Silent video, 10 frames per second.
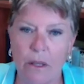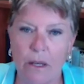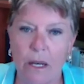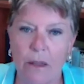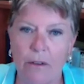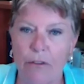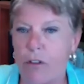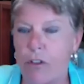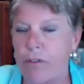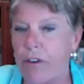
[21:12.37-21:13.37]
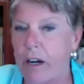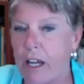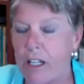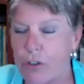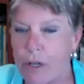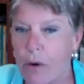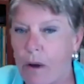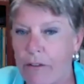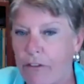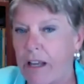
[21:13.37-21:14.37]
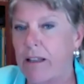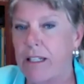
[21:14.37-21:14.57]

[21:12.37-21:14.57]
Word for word: Uh, the future of our country, quite frankly,